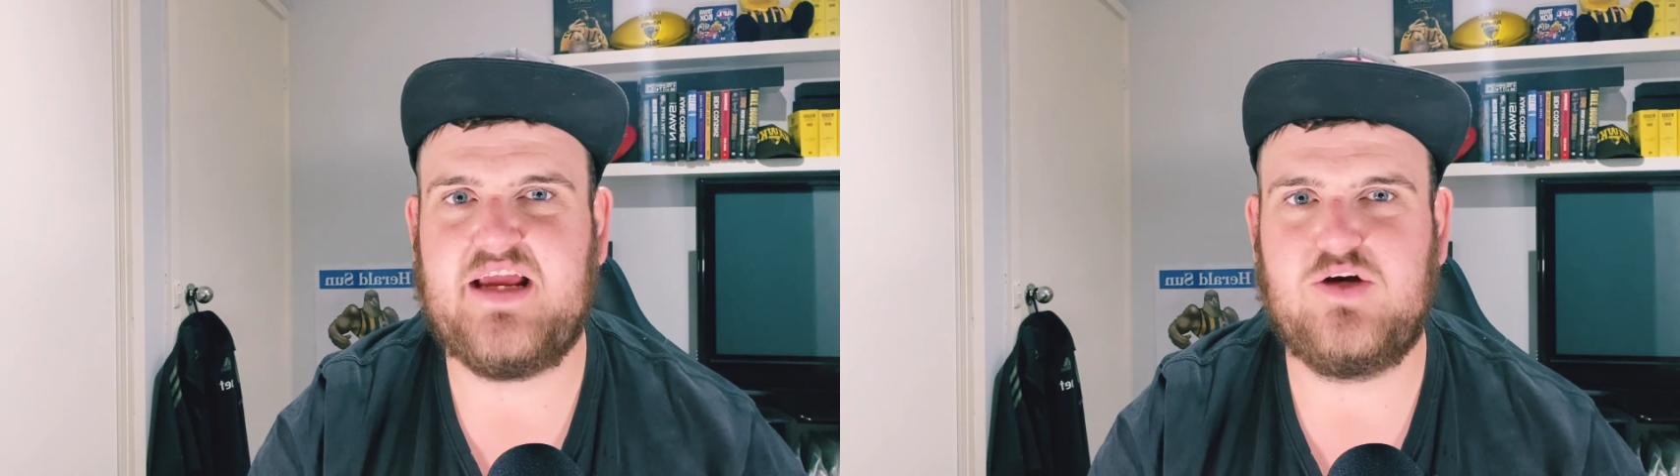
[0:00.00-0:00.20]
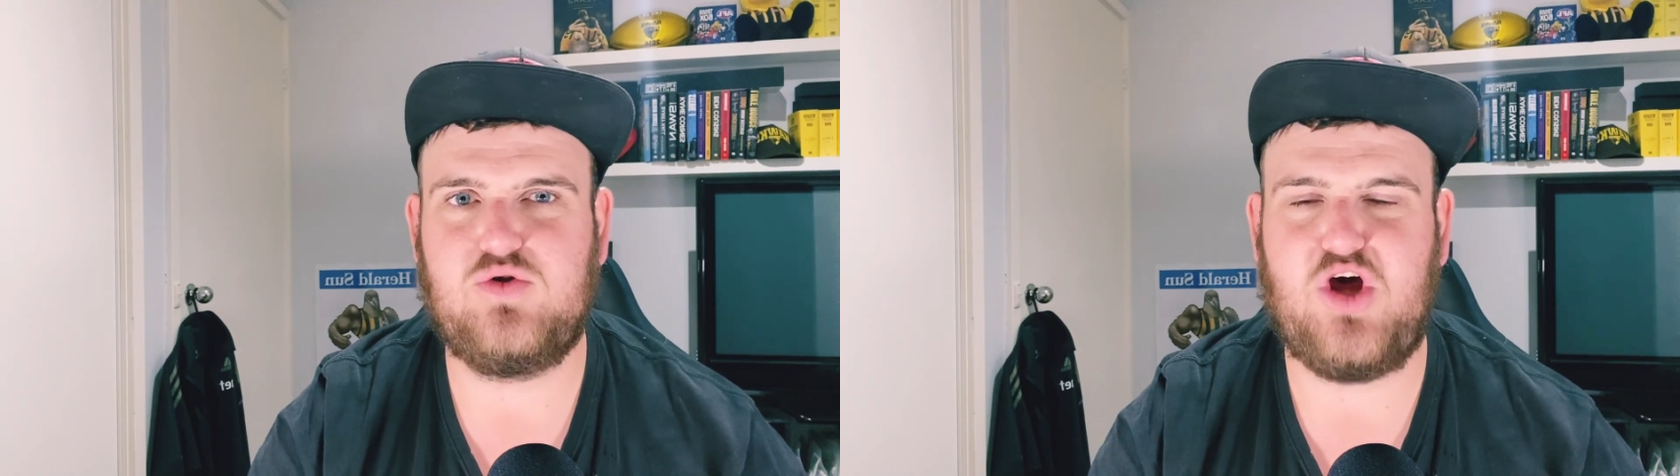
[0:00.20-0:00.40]

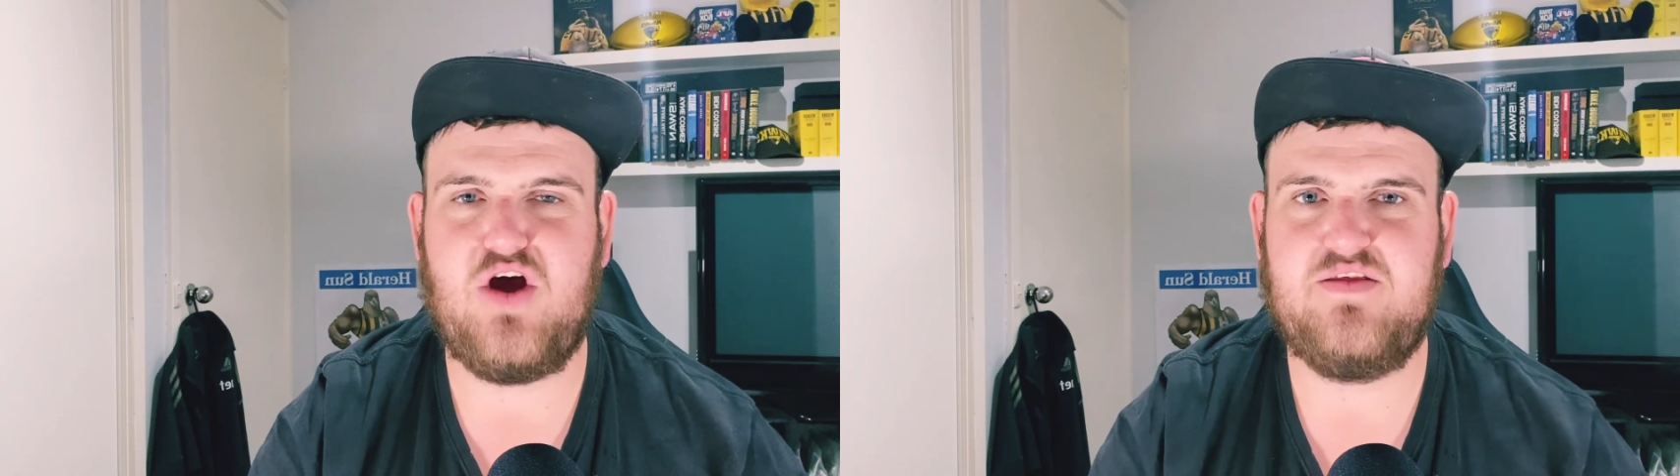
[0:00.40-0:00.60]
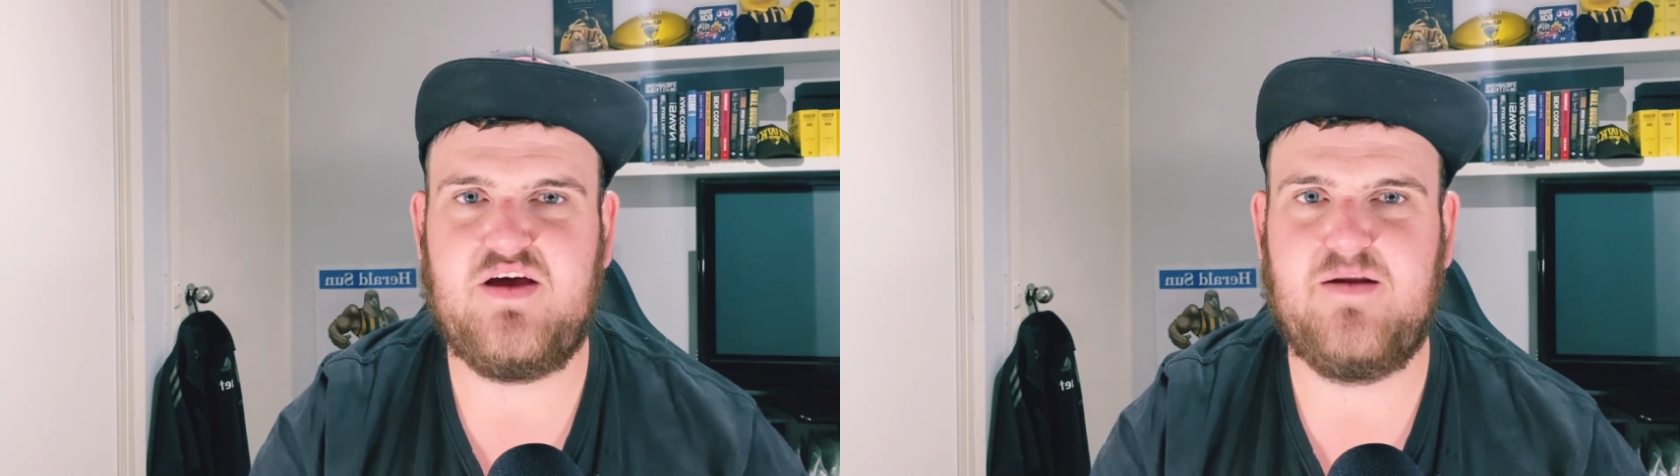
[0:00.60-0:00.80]
You'll
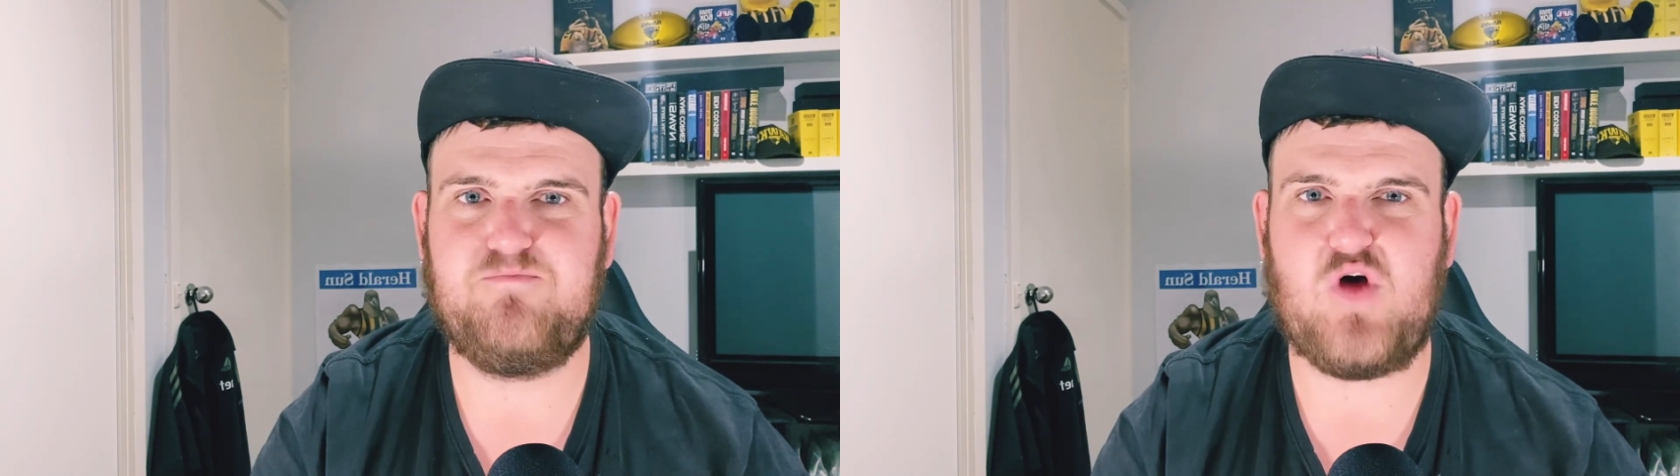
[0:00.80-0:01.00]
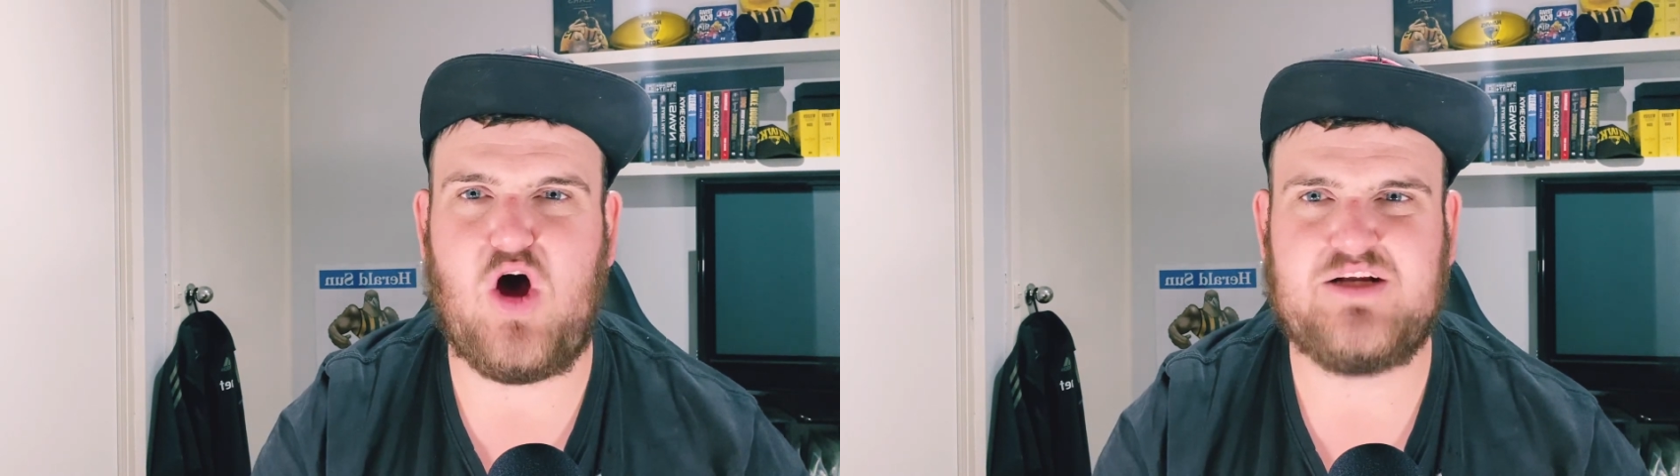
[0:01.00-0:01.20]
know that
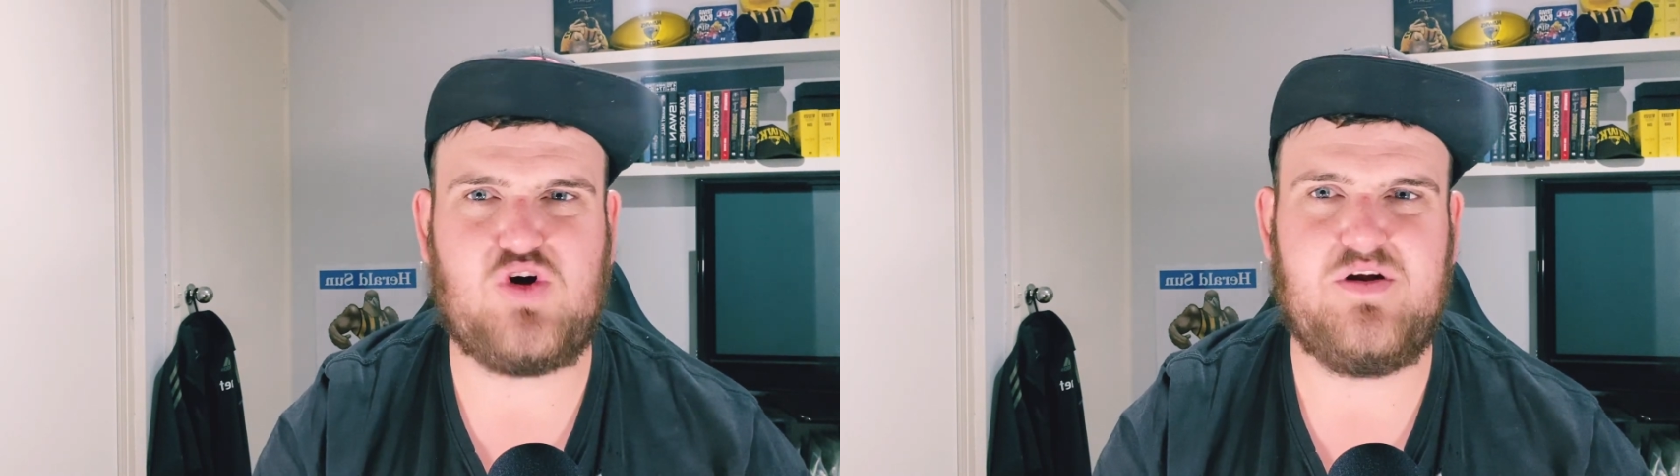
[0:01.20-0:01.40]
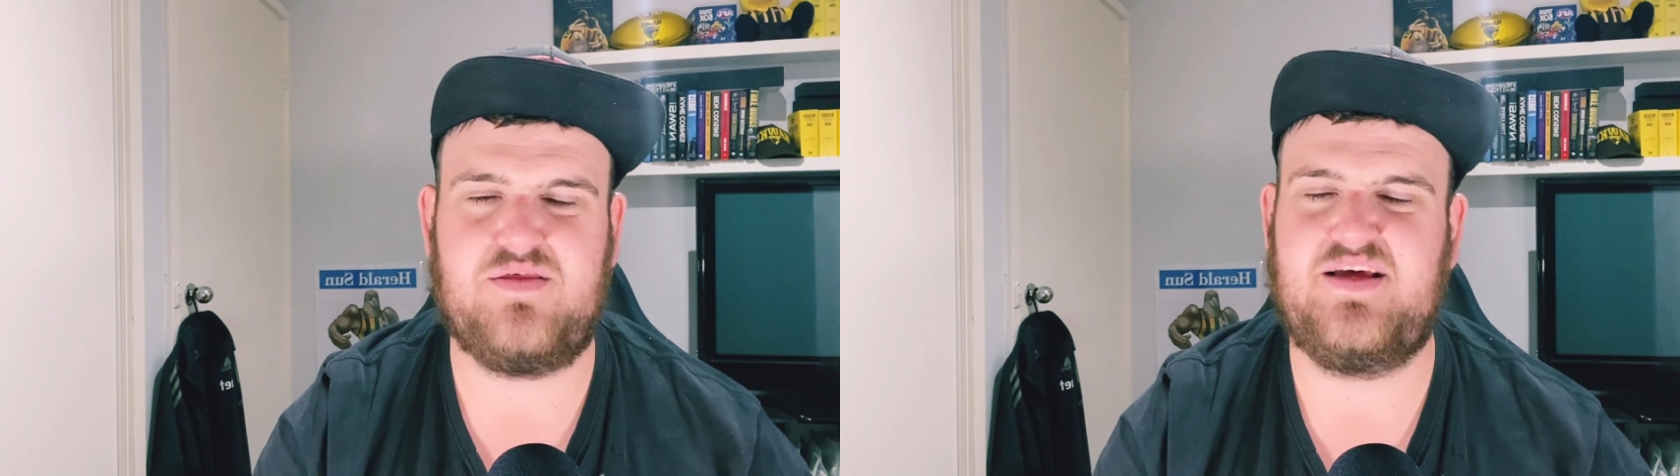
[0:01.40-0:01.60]
I
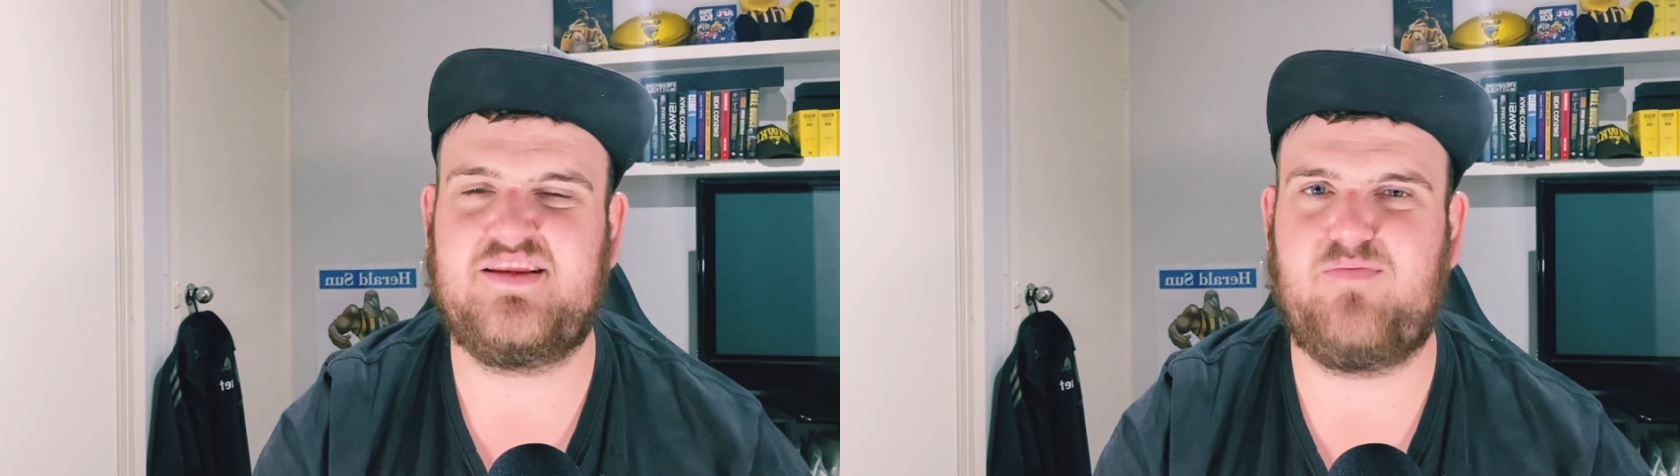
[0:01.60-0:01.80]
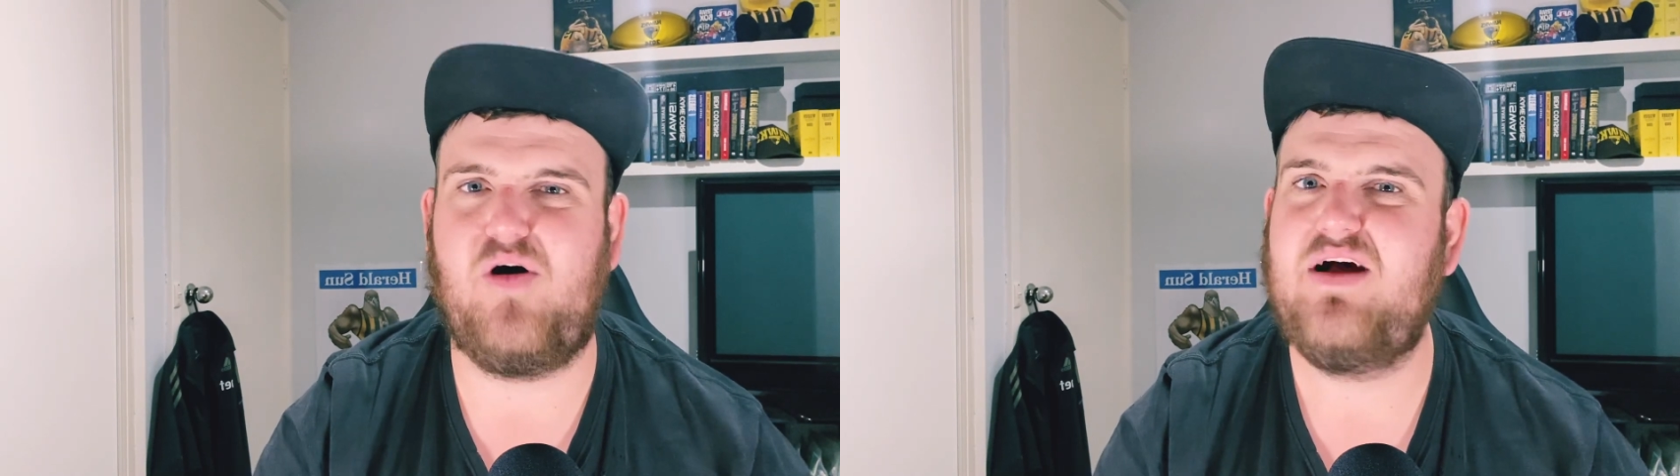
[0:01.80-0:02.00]
don't think
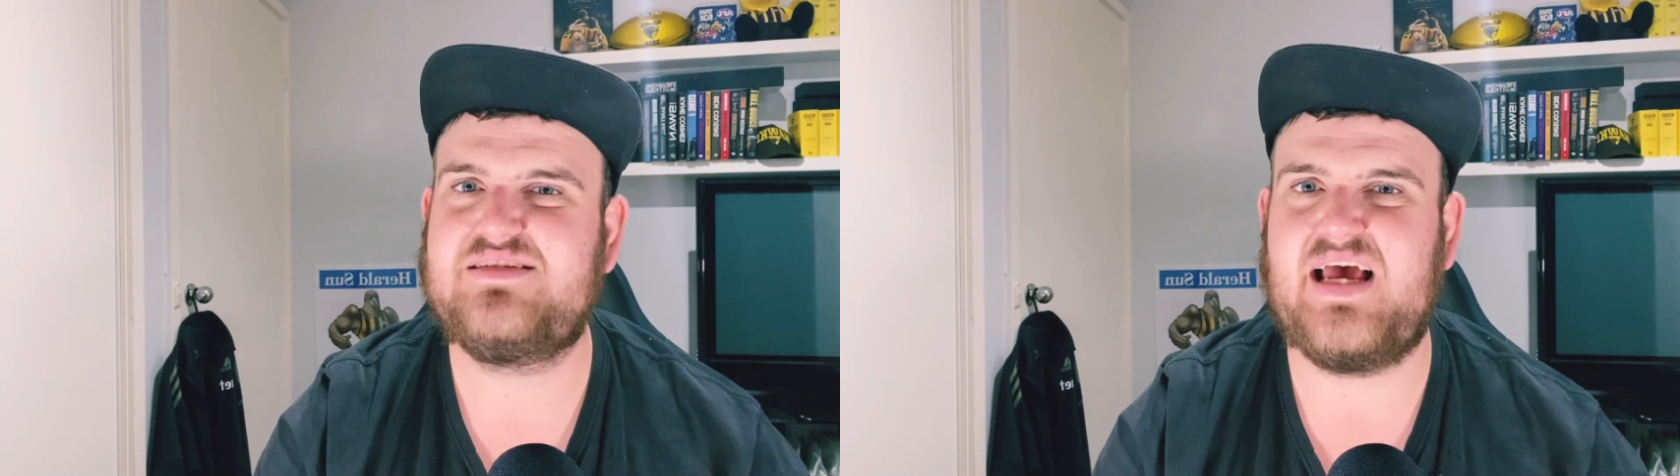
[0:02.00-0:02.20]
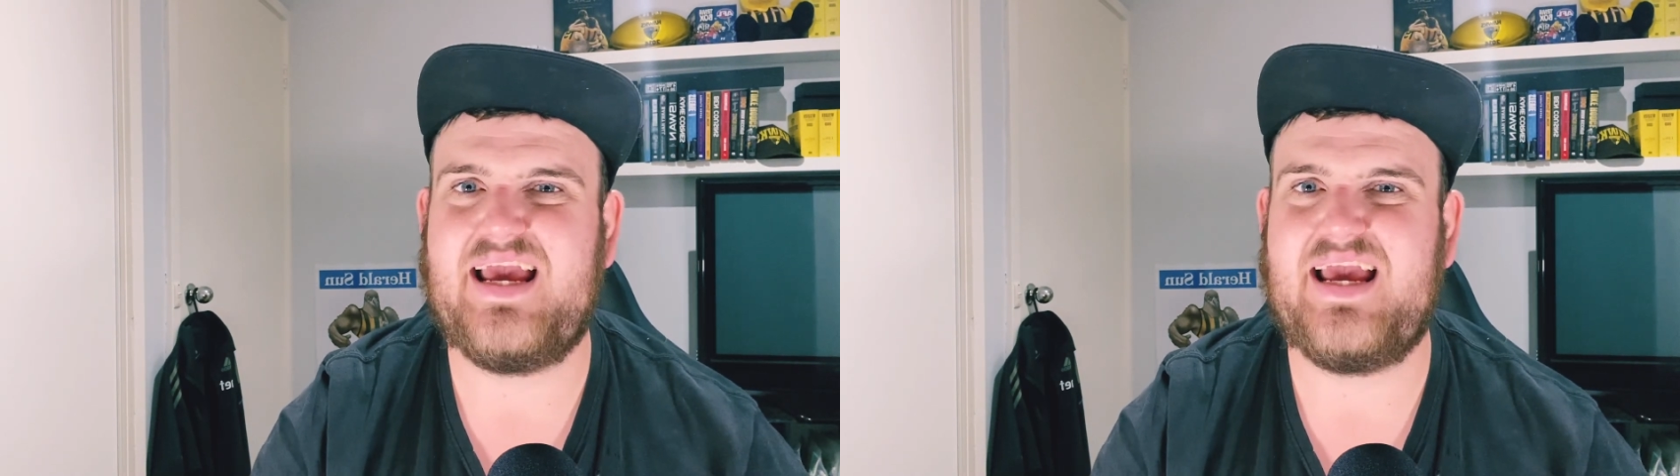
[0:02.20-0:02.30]
the Pies are